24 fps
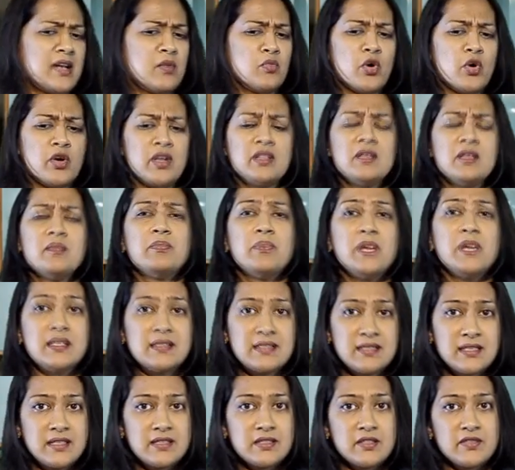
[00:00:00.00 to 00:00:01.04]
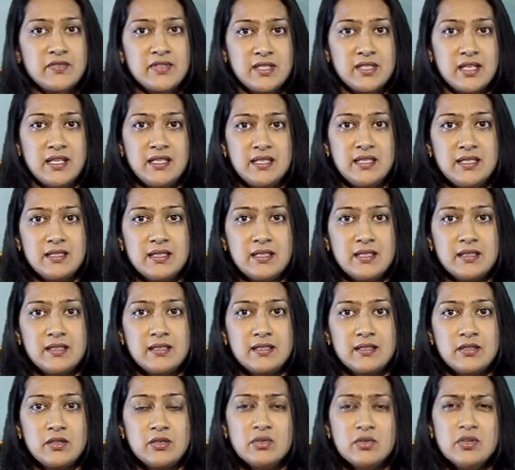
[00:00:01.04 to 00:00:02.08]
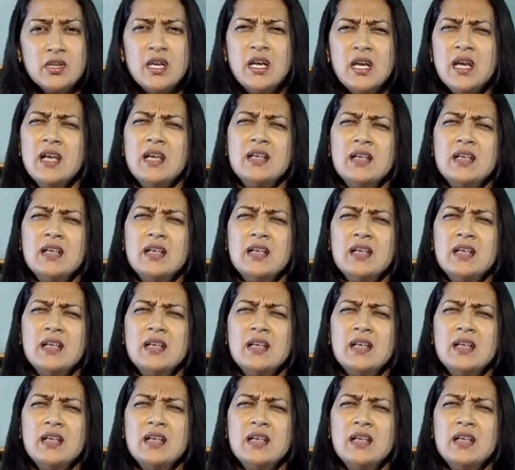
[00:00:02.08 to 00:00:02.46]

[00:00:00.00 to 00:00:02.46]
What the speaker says: and what are the basics of study skills, you know,